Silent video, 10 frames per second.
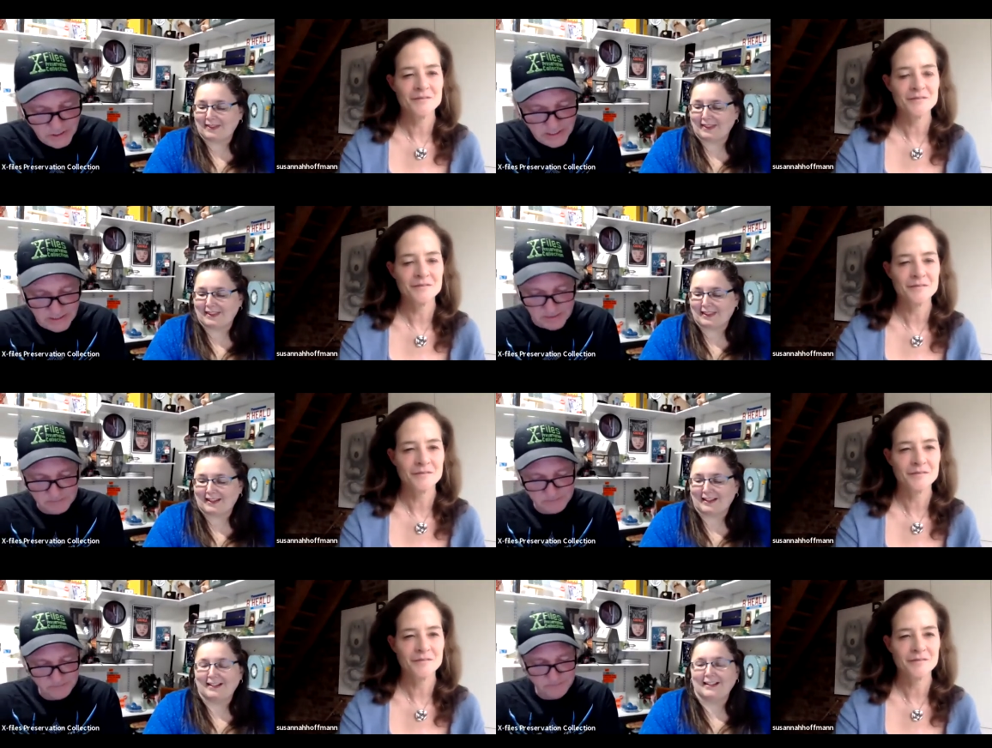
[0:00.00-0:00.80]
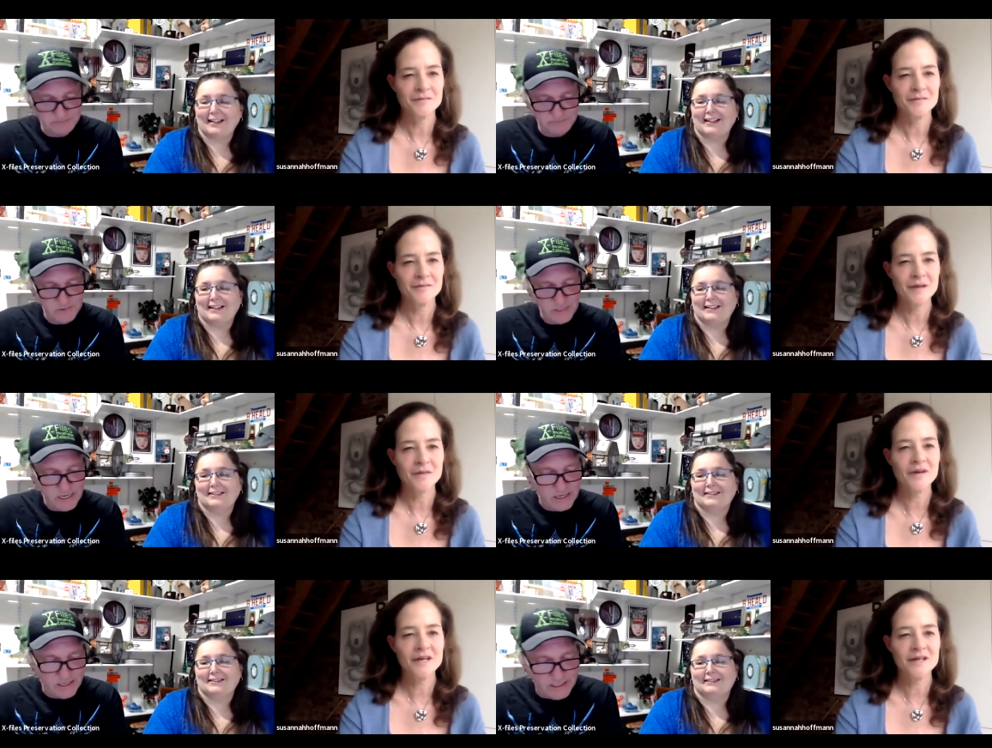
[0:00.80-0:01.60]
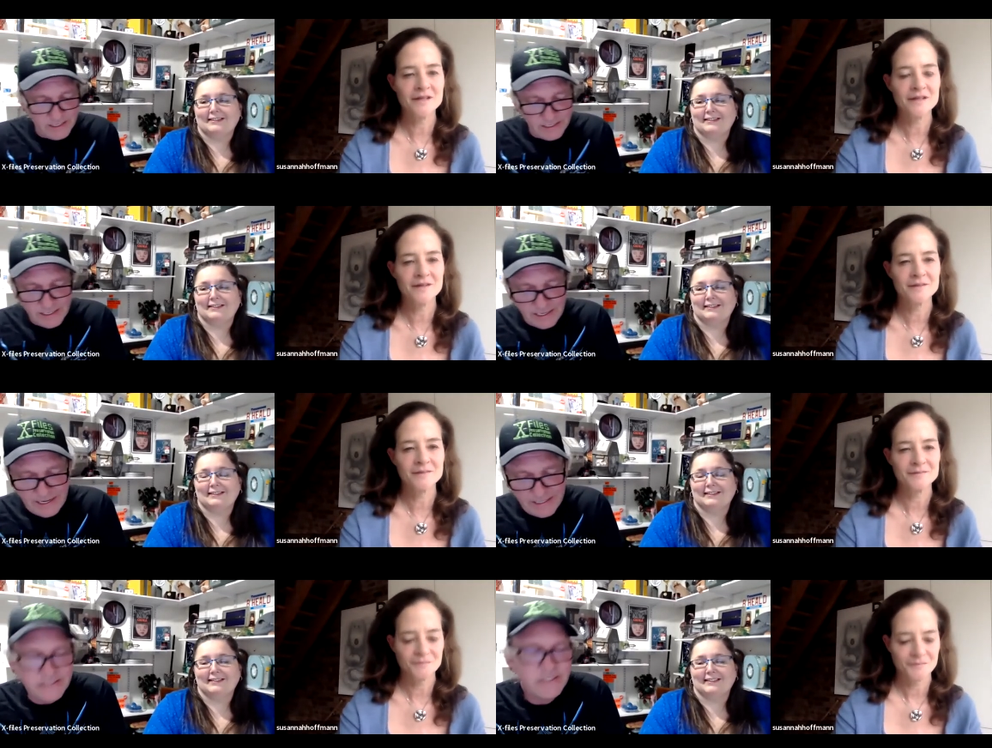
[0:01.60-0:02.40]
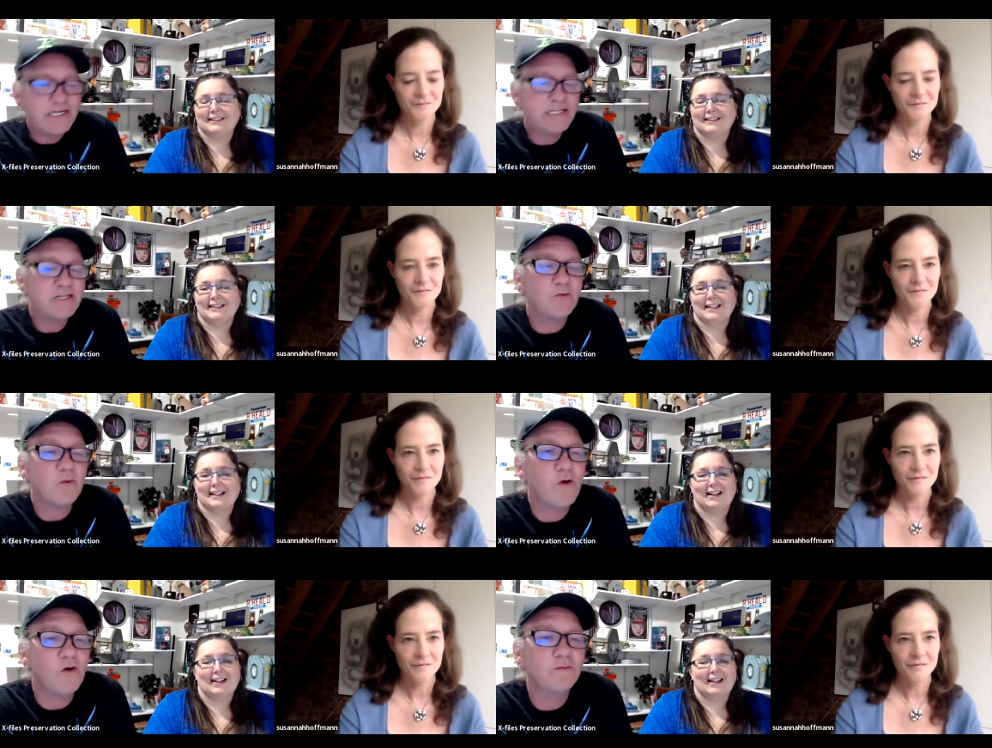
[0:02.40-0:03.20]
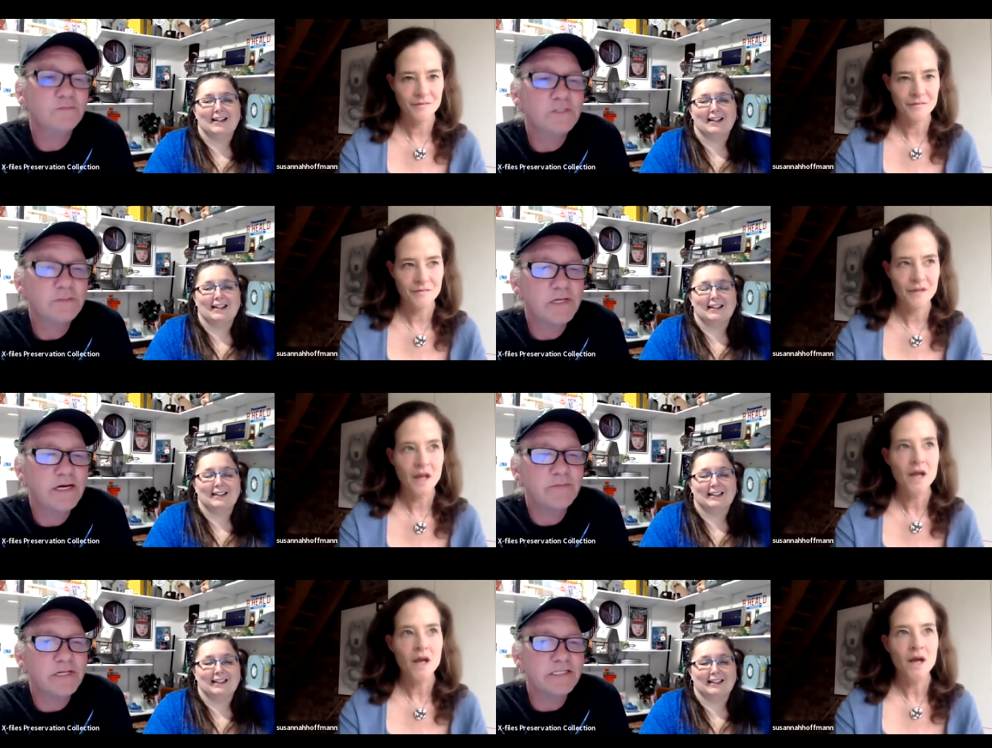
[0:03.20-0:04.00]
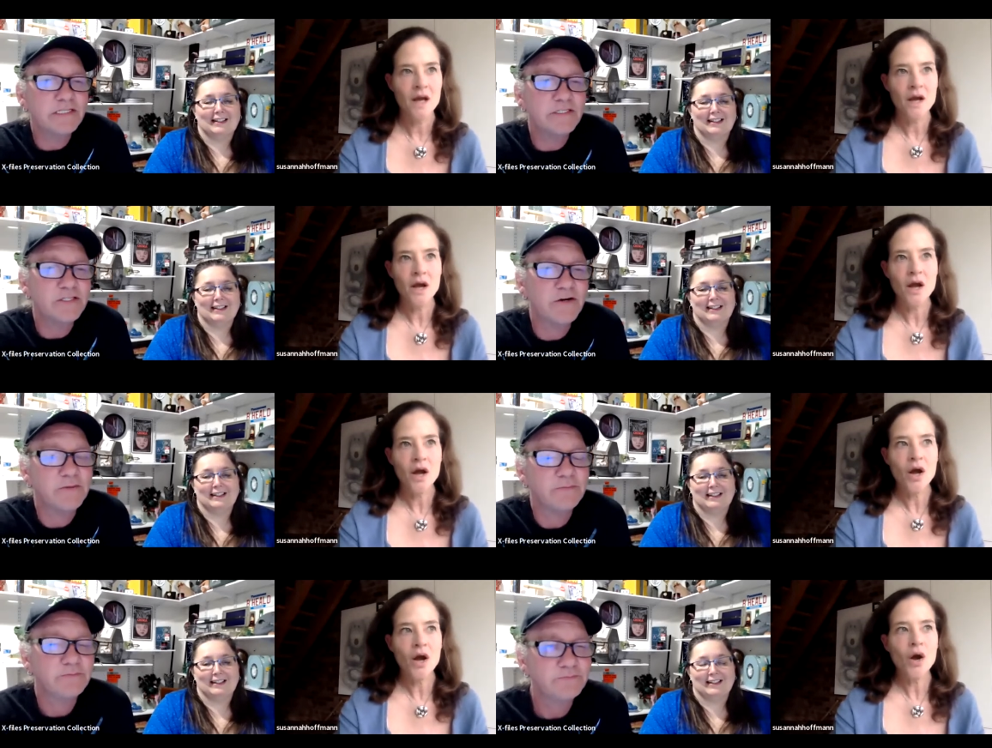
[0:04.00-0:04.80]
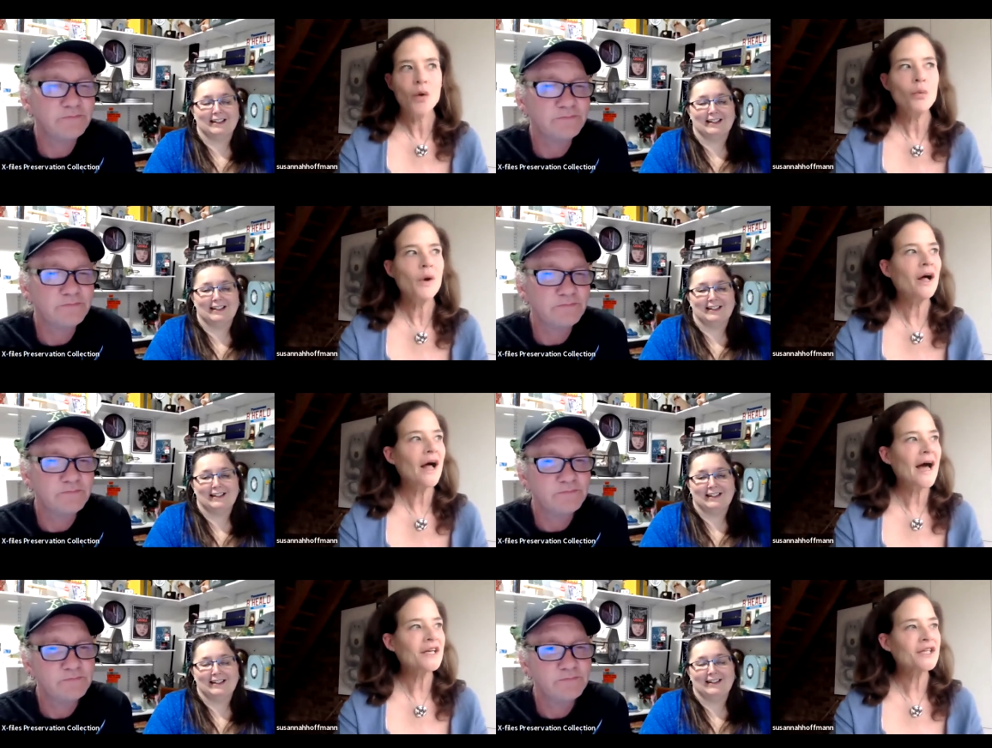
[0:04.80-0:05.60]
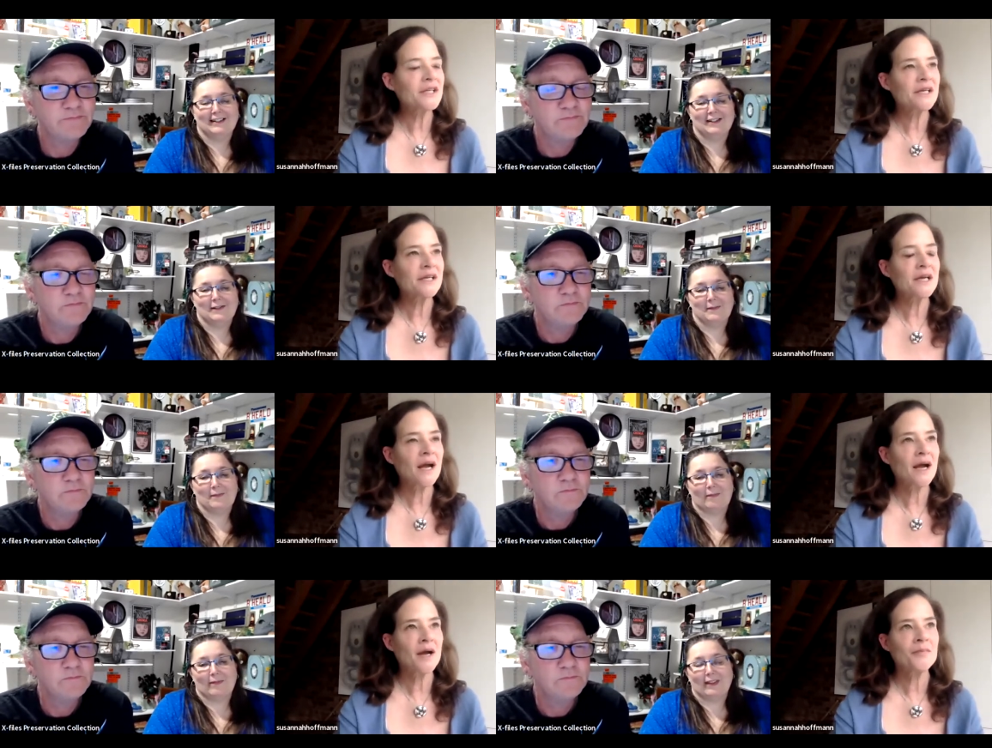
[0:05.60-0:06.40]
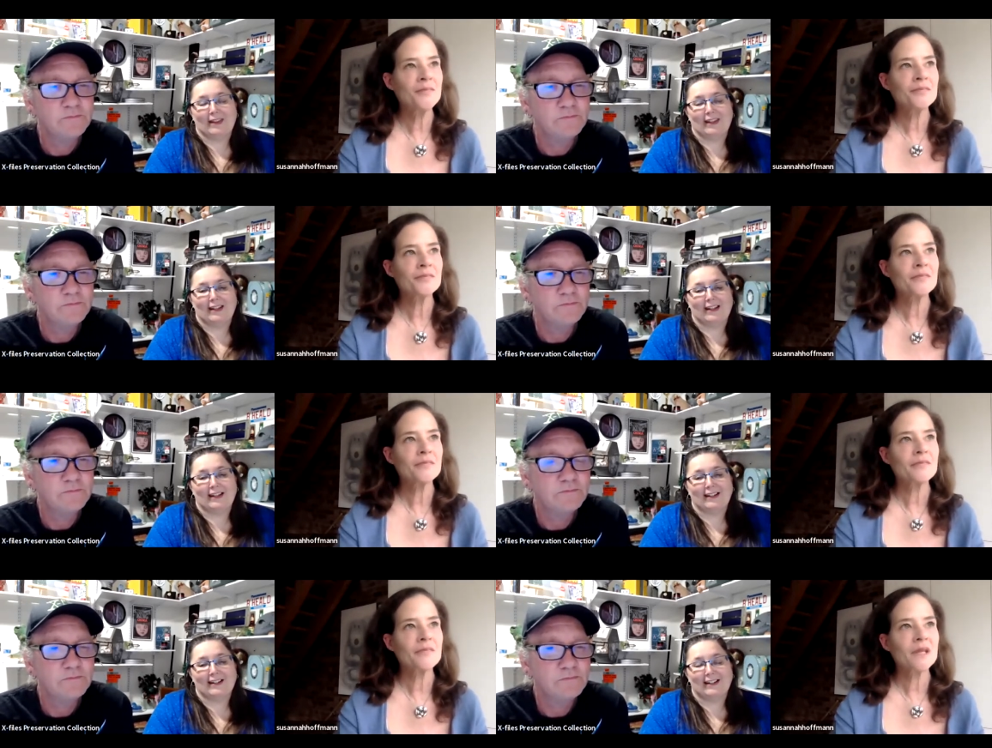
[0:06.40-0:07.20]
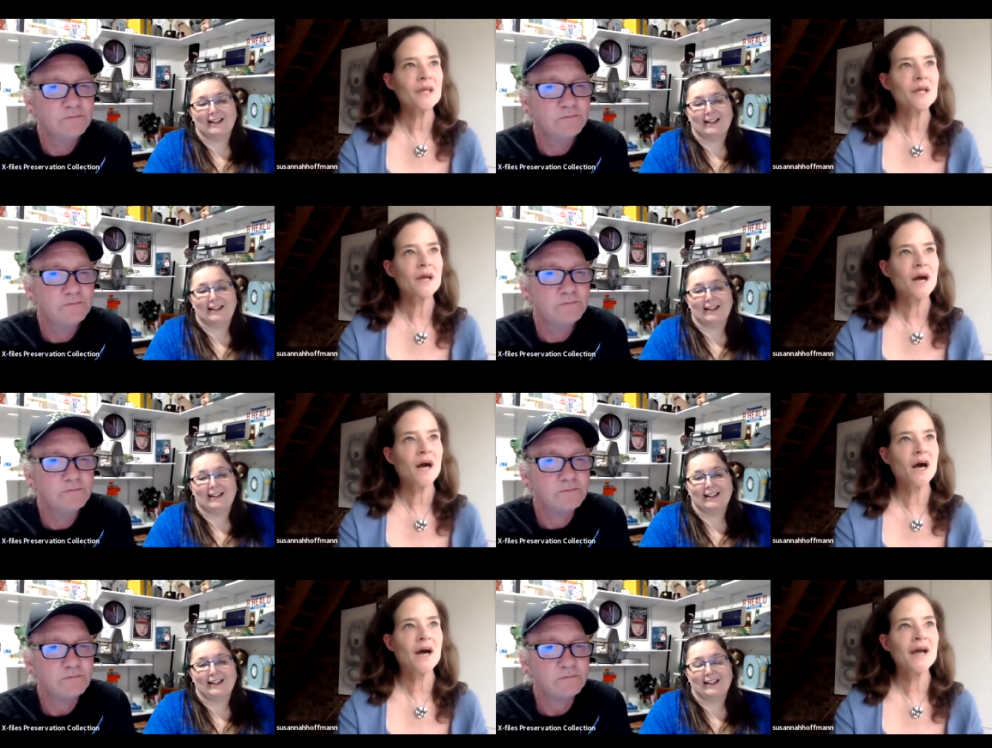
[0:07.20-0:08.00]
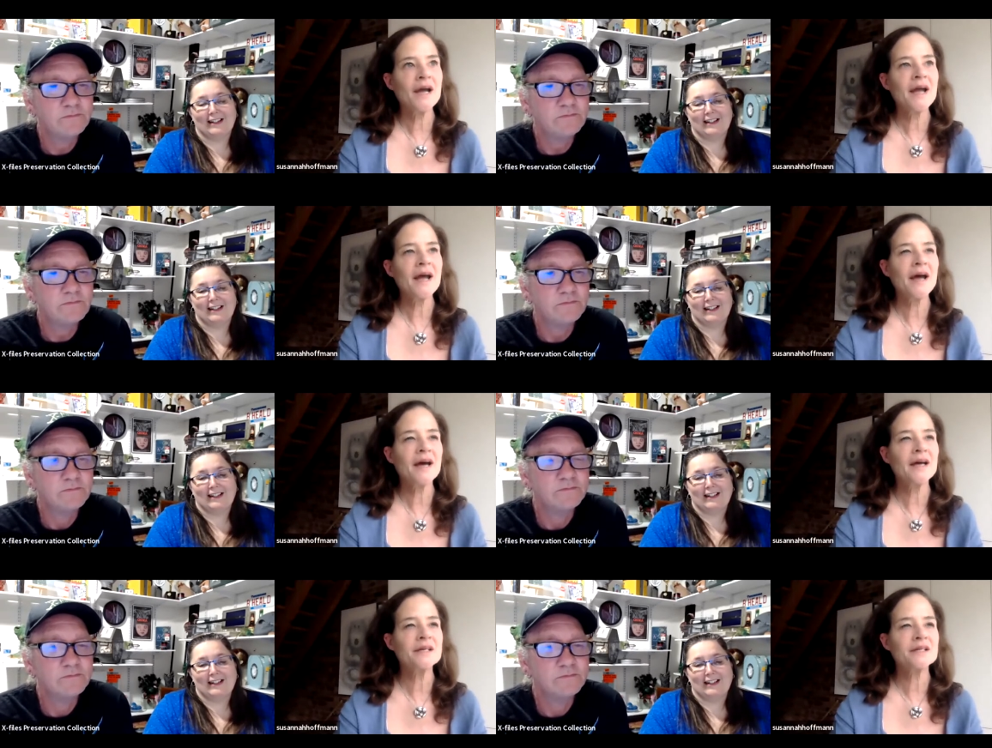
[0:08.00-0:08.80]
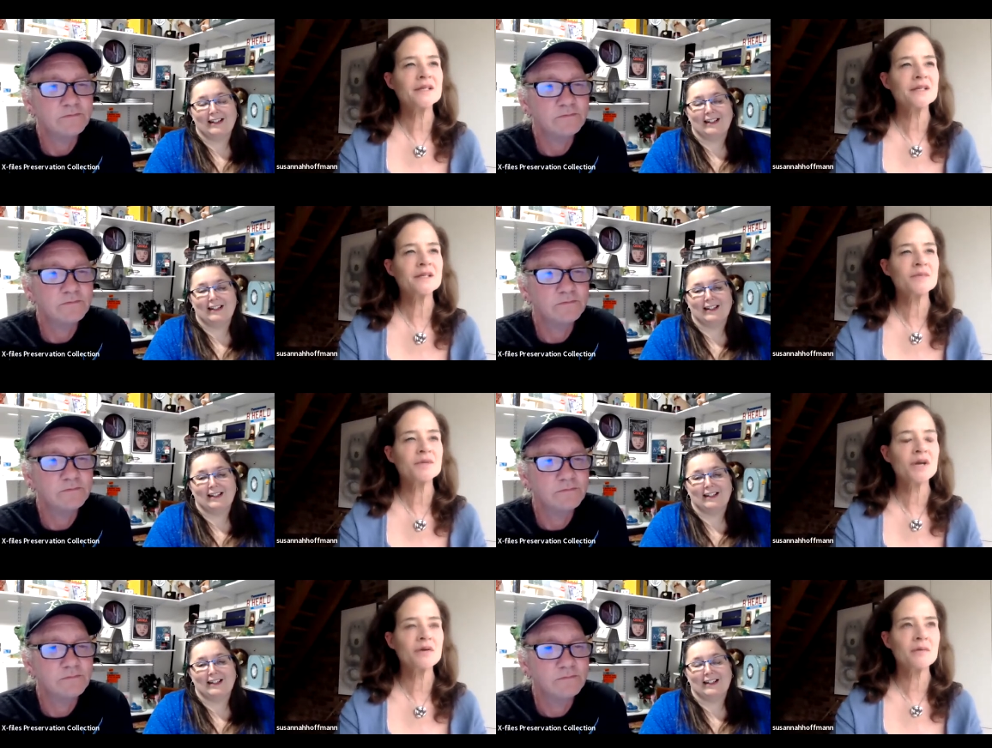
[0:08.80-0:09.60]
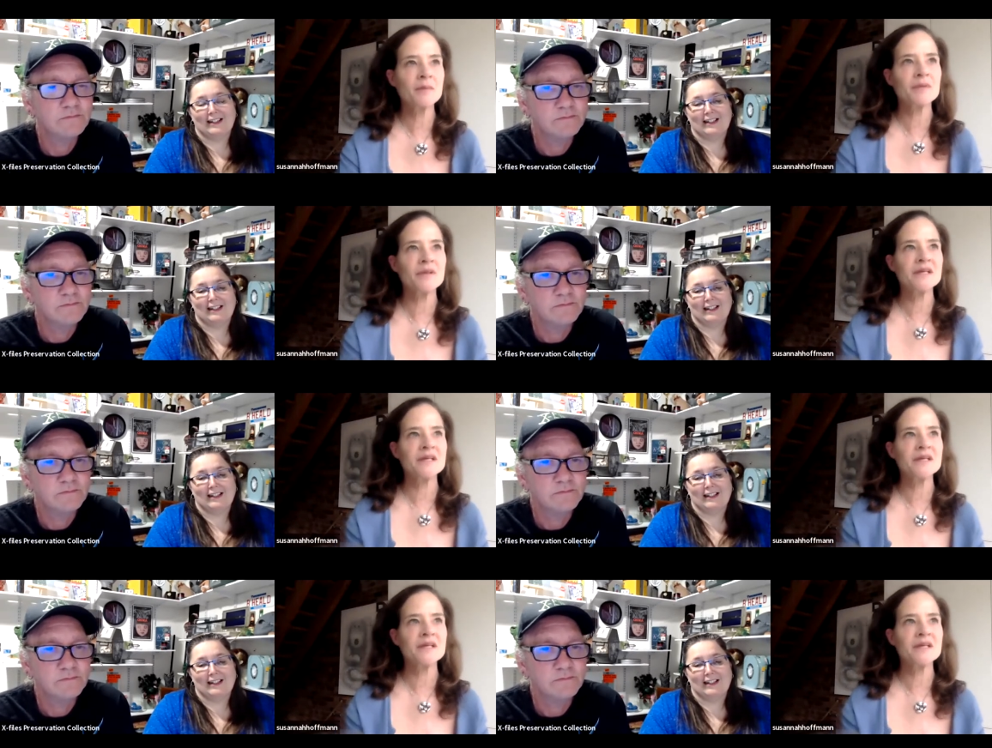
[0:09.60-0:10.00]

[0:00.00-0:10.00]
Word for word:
Speaker 1: Chinga. Right. How did you get the role to play Melissa Turner?
Speaker 2: Well, actually, um, I had, I'm trying to remember the